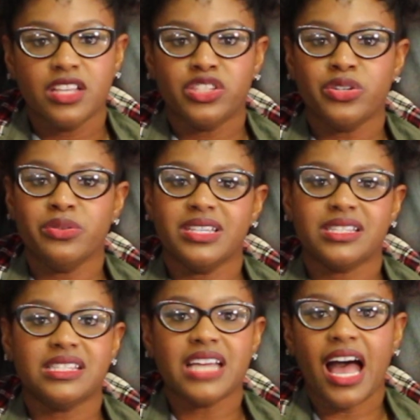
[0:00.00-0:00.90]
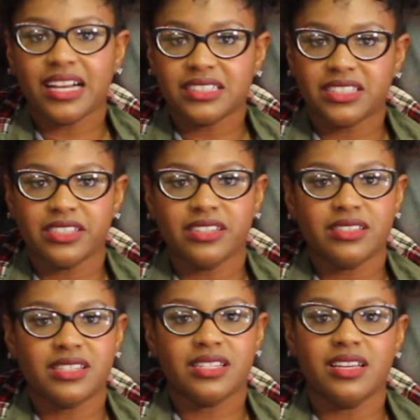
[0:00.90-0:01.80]
to his
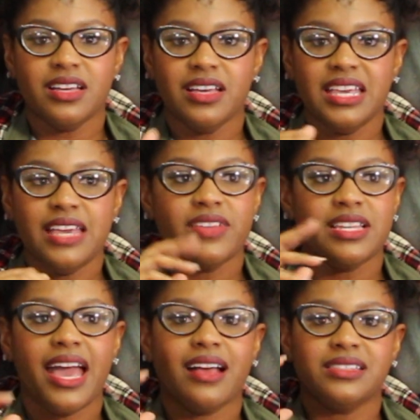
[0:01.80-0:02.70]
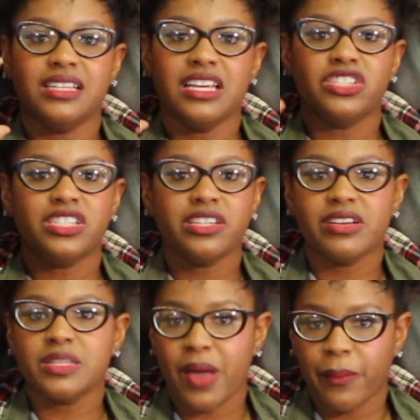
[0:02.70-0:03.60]
doctors to even down to
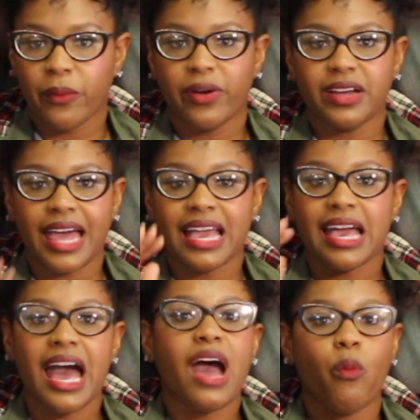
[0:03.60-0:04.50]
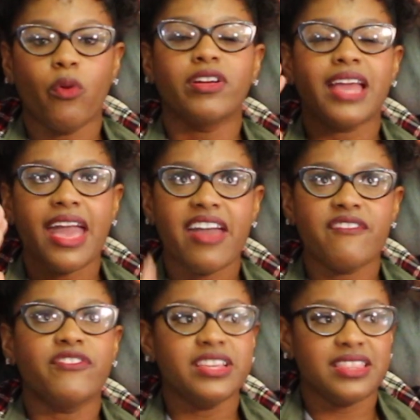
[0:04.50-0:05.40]
insurance paperwork, like God worked
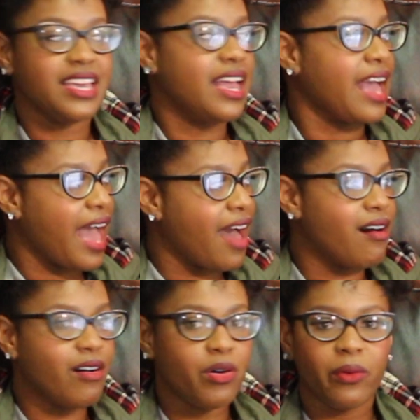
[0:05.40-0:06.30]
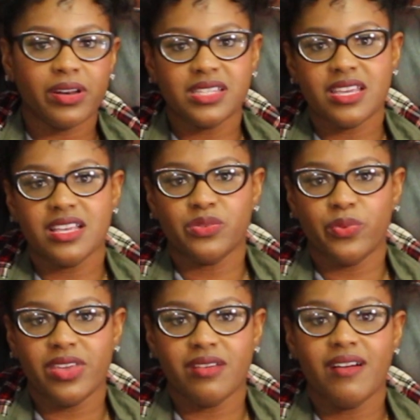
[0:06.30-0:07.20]
everything out according to his
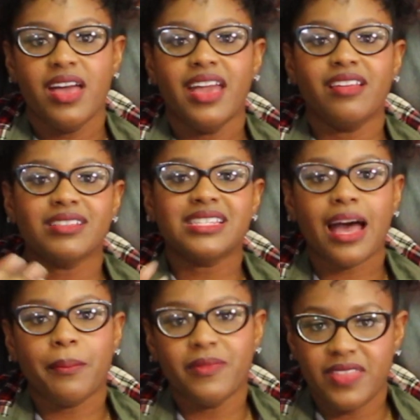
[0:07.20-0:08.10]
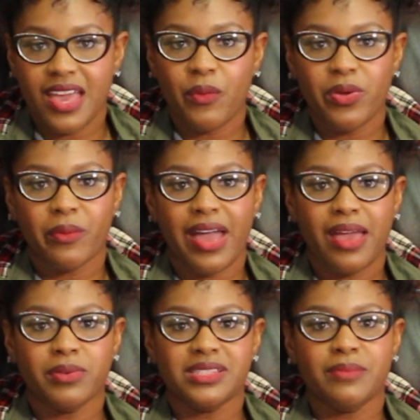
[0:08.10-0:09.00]
will. And on top of that, we were
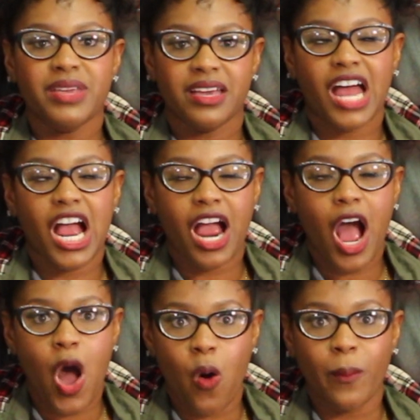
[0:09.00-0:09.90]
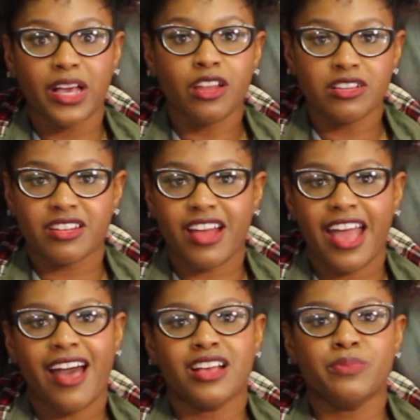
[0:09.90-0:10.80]
able to be in our home and close on
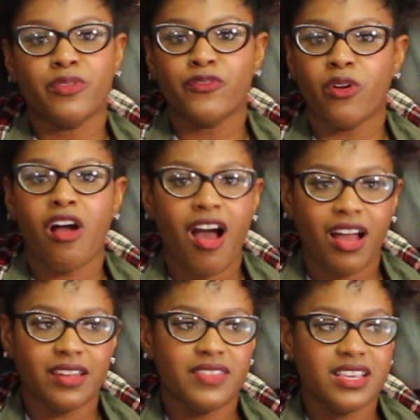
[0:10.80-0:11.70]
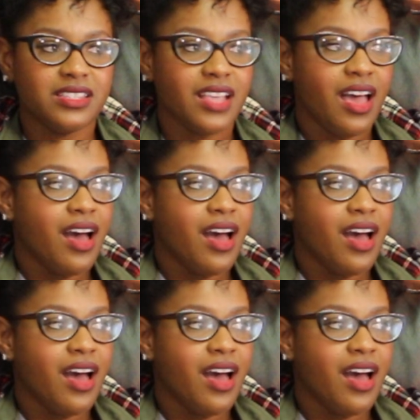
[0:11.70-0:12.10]
our house before all of this